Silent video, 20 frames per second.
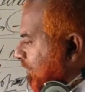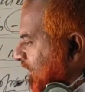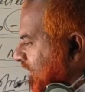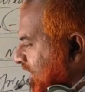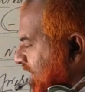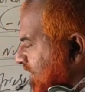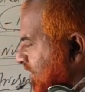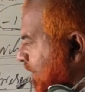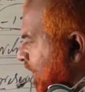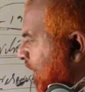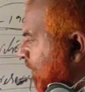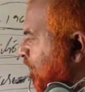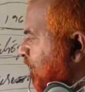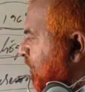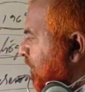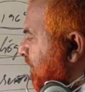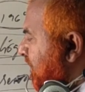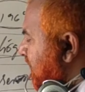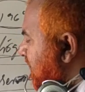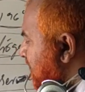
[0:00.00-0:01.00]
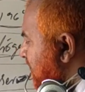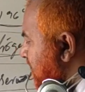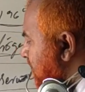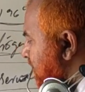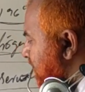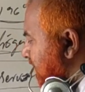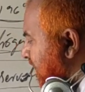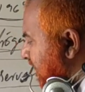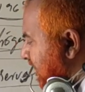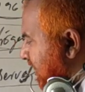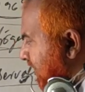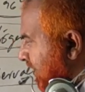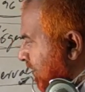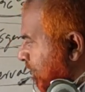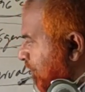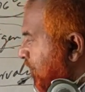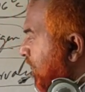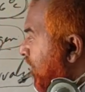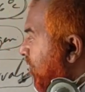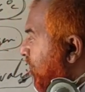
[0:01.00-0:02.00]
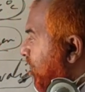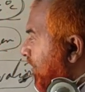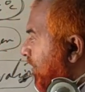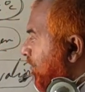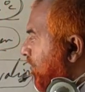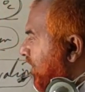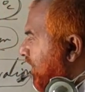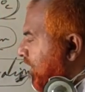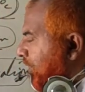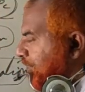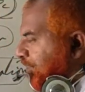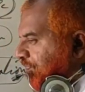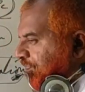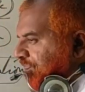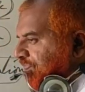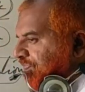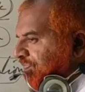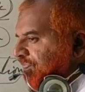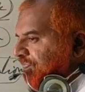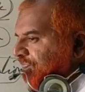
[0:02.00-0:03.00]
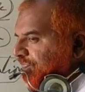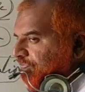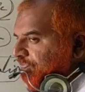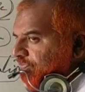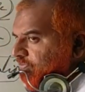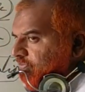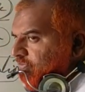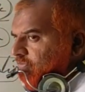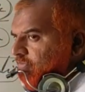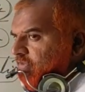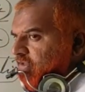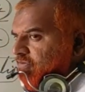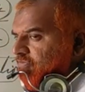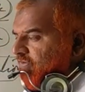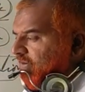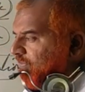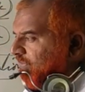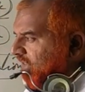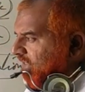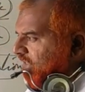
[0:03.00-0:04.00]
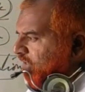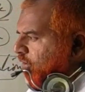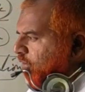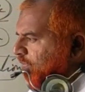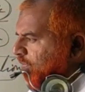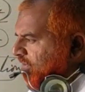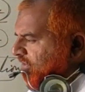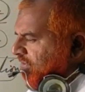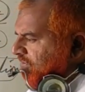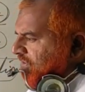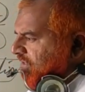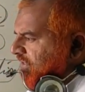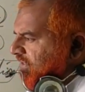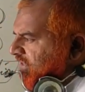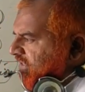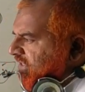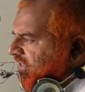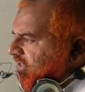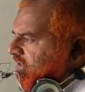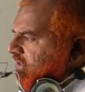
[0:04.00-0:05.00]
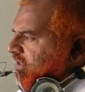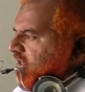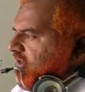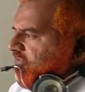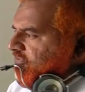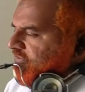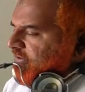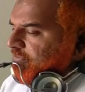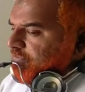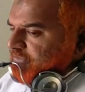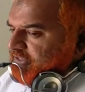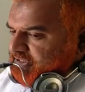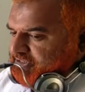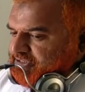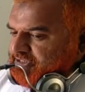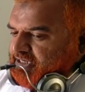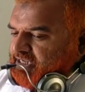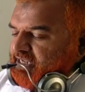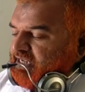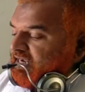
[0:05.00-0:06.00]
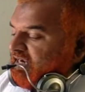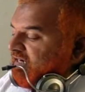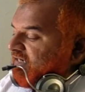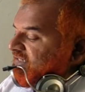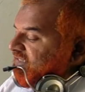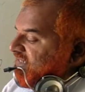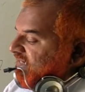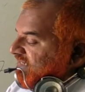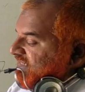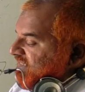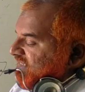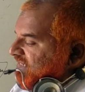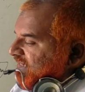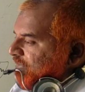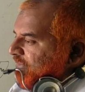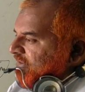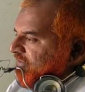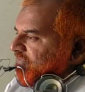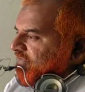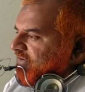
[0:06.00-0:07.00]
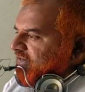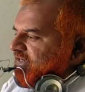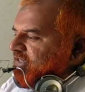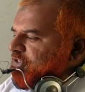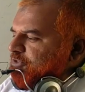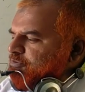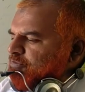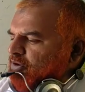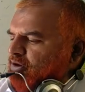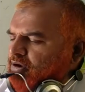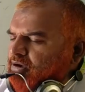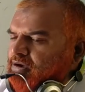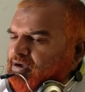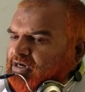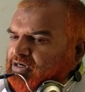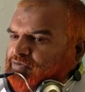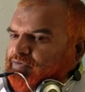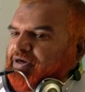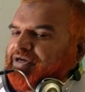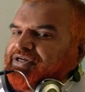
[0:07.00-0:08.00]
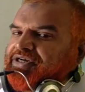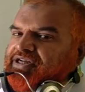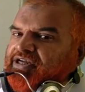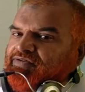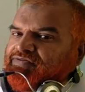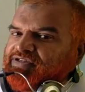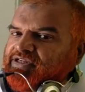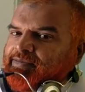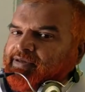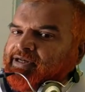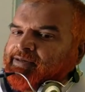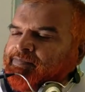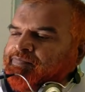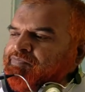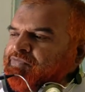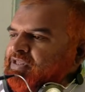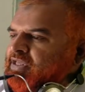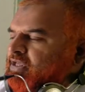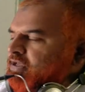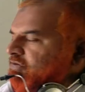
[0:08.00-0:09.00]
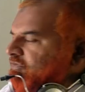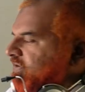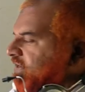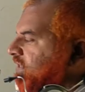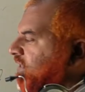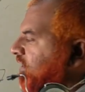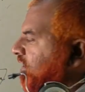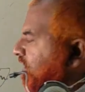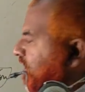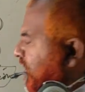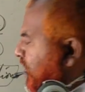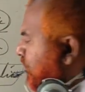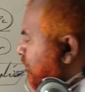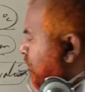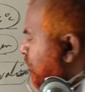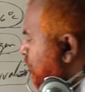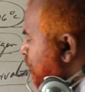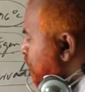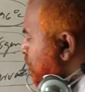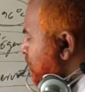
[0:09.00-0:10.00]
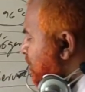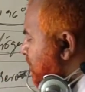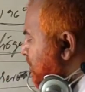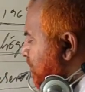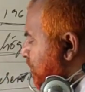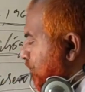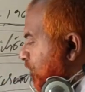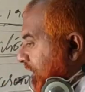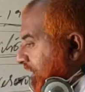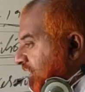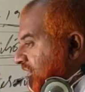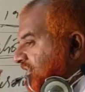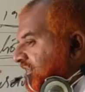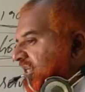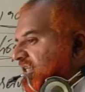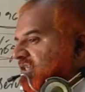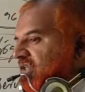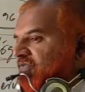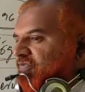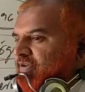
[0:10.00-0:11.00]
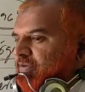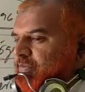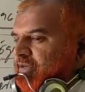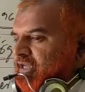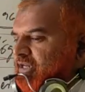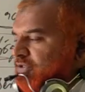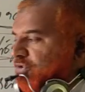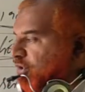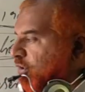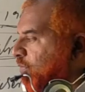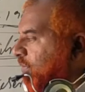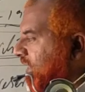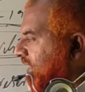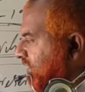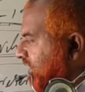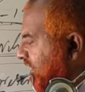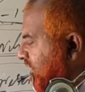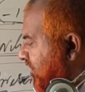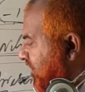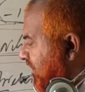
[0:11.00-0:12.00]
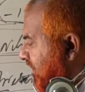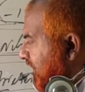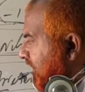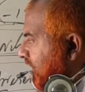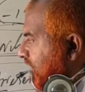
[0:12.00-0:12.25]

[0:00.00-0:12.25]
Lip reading: semen is taken from the cryopreservation technique, from this, and that semen, very small quantity of semen, right, is used to inject the female. So by this,